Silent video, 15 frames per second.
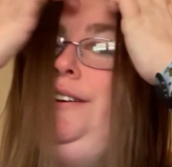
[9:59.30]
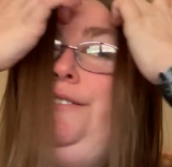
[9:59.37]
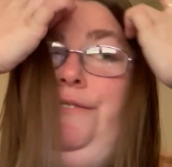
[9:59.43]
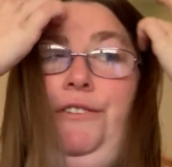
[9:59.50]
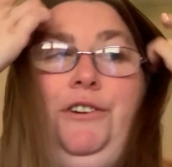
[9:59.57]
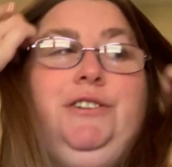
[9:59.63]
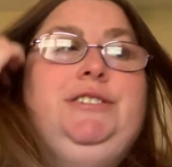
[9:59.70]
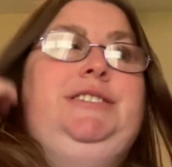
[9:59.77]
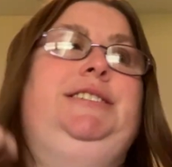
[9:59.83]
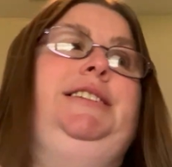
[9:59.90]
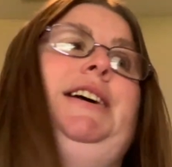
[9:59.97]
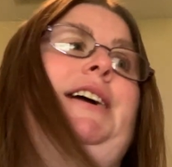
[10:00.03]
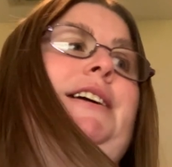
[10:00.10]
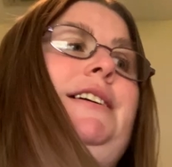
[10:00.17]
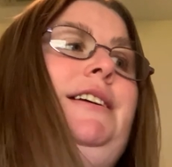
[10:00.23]
First
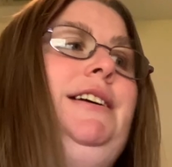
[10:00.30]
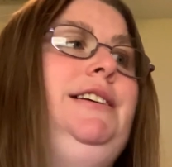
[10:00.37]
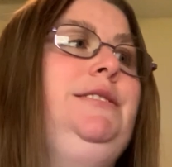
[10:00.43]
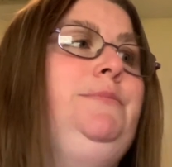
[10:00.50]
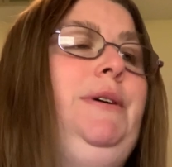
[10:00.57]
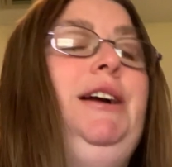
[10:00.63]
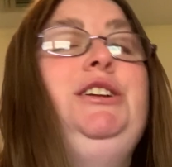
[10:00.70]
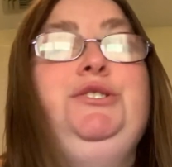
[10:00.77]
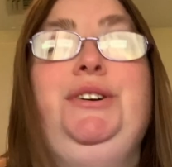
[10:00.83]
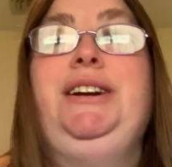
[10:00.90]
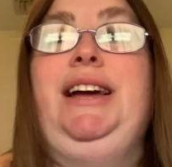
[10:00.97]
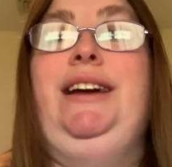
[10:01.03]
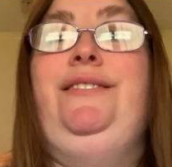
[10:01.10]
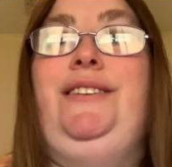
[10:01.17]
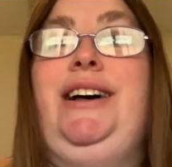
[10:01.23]
thing is my
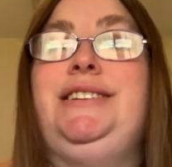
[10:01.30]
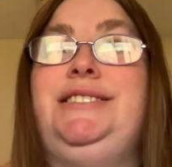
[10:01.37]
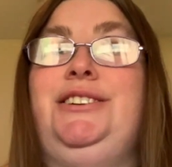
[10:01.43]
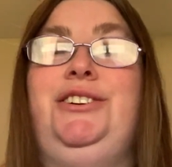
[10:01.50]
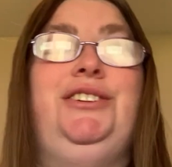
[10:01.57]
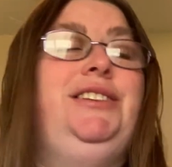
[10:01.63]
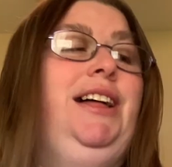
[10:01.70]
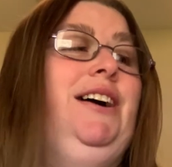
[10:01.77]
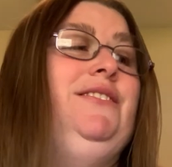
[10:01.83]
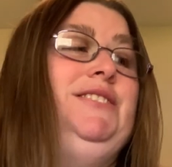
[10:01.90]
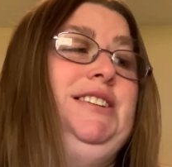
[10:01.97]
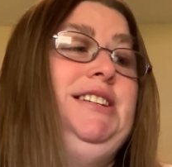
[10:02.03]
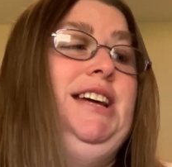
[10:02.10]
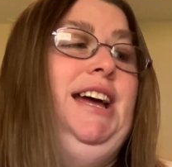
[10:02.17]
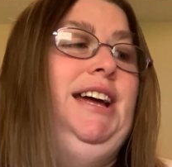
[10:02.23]
drinking vessel of
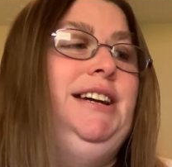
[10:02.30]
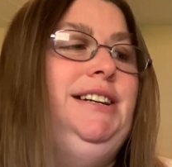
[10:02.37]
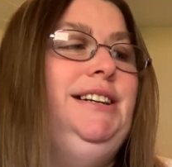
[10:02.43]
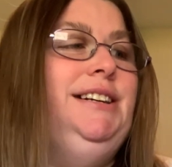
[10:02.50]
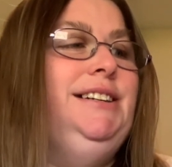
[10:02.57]
the day,